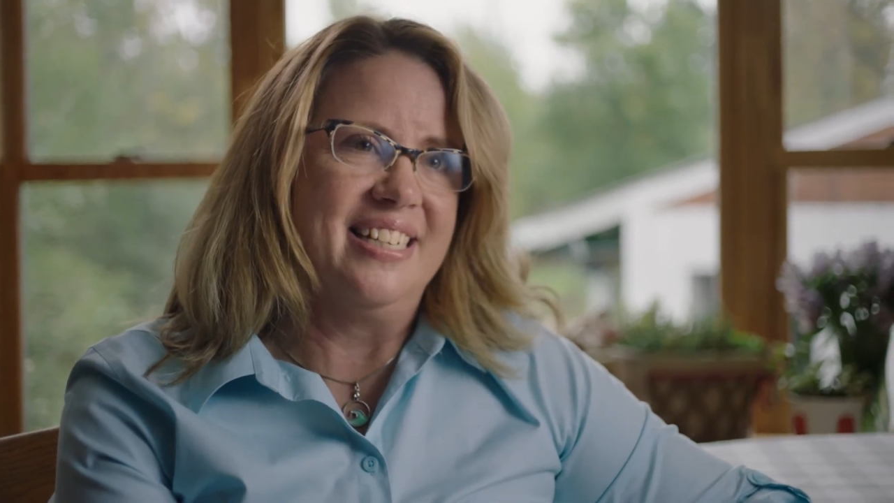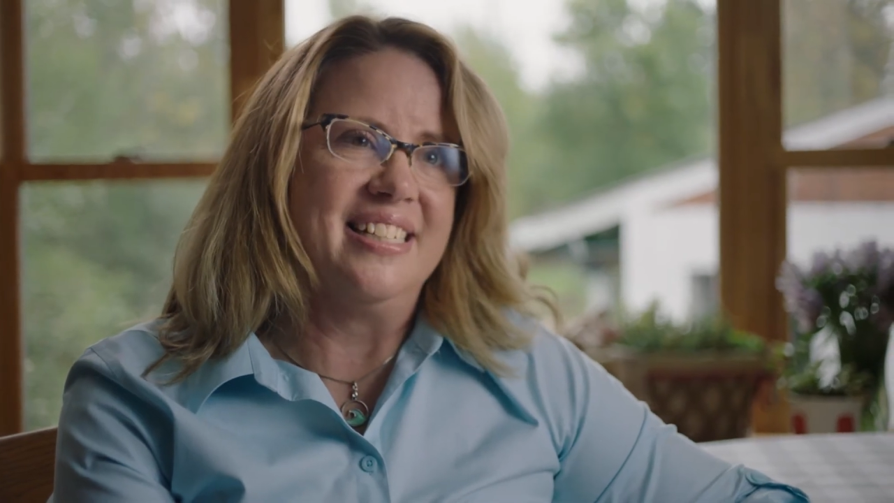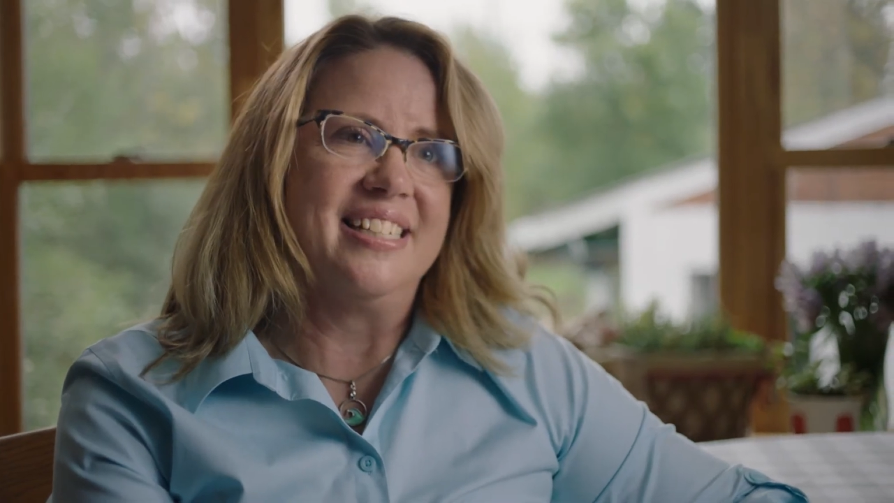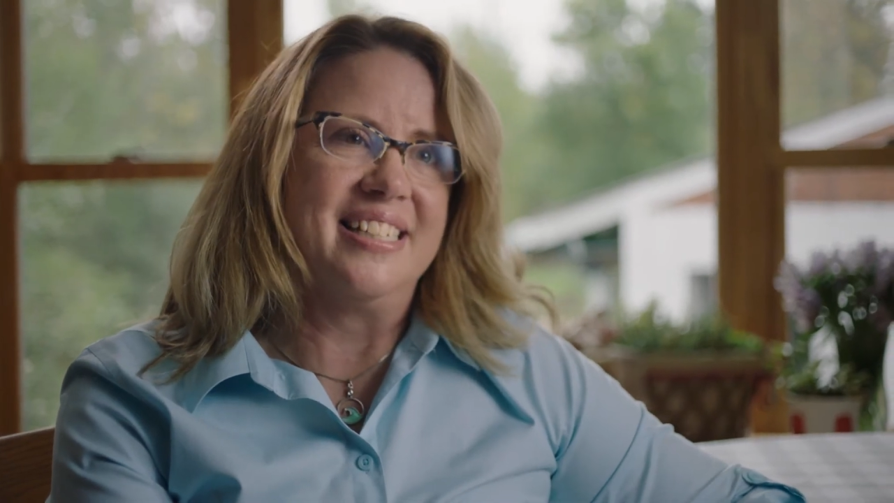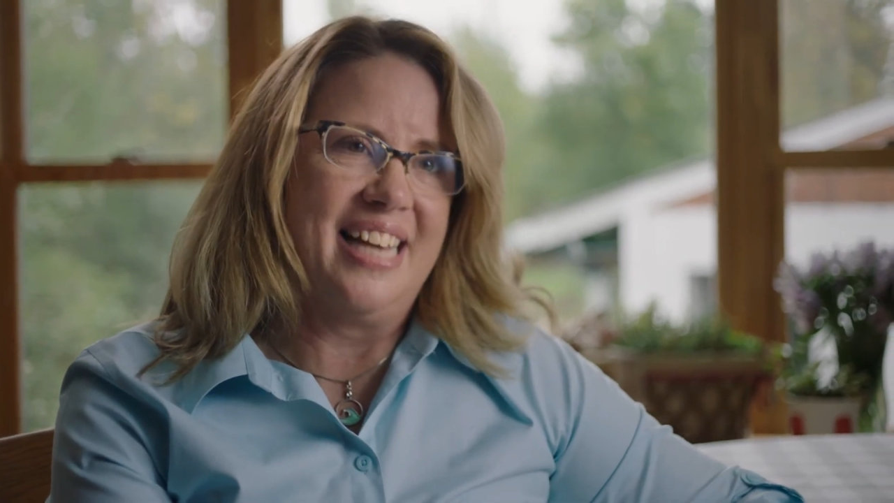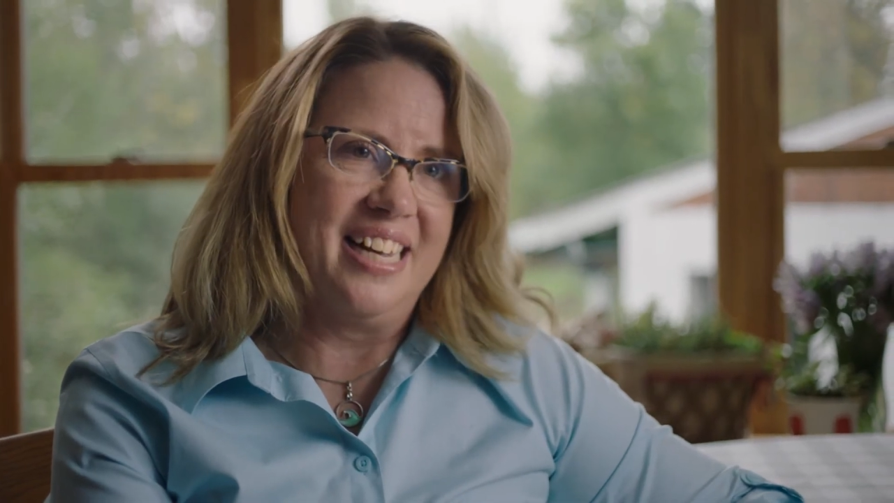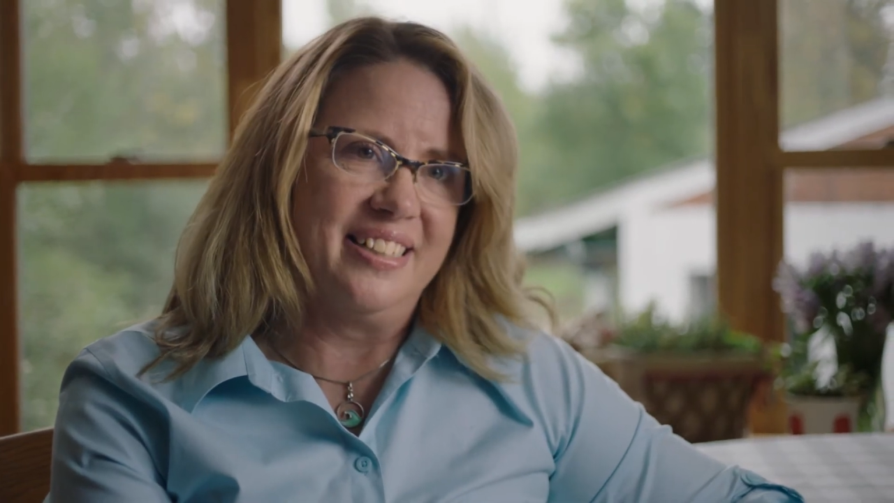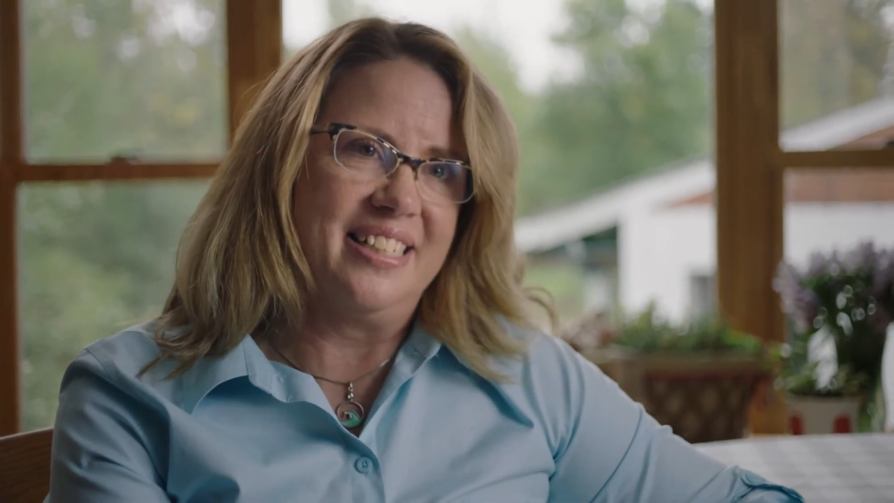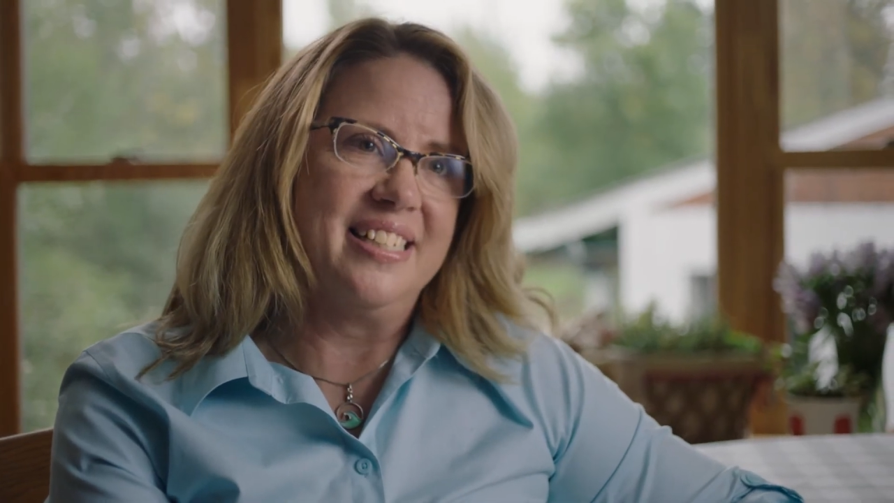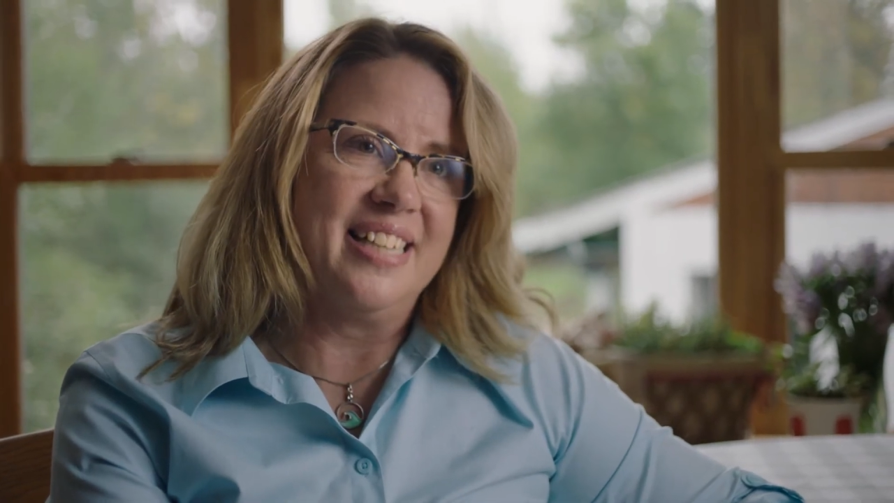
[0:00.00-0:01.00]
is exactly
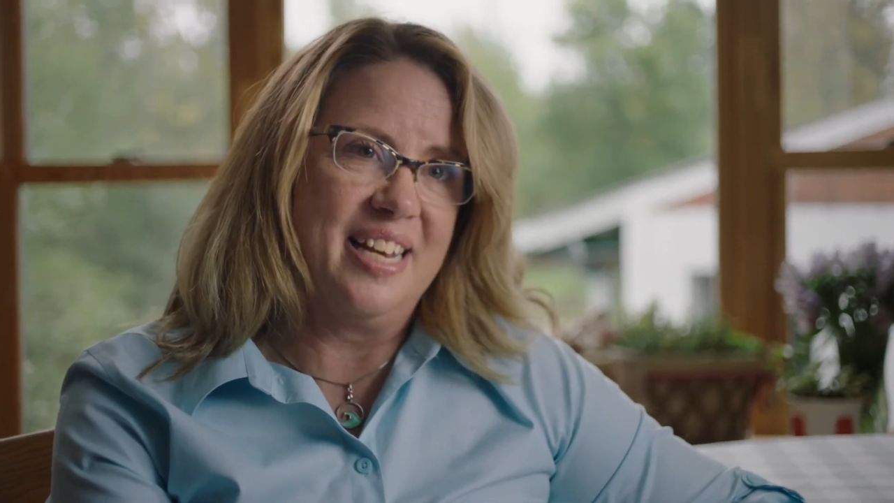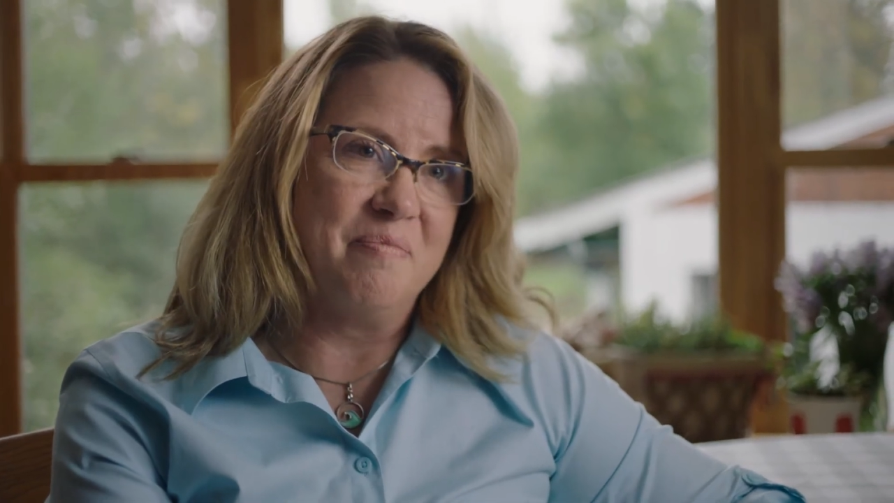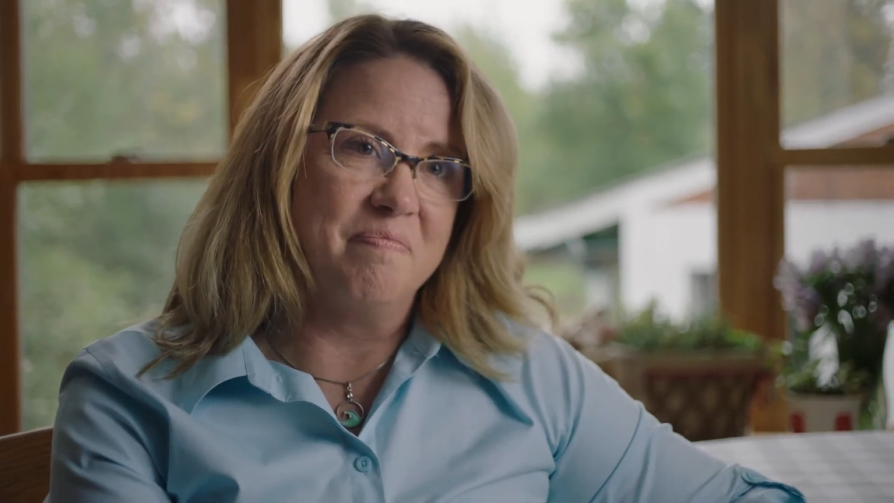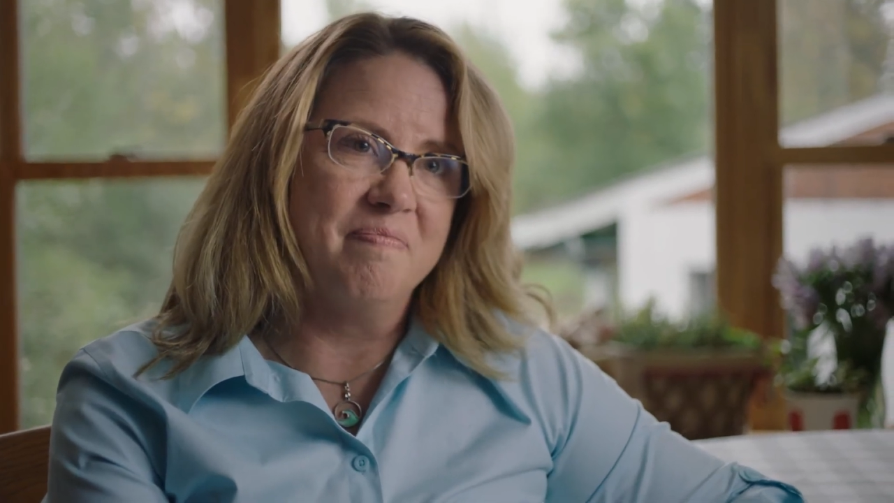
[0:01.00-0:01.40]
the same.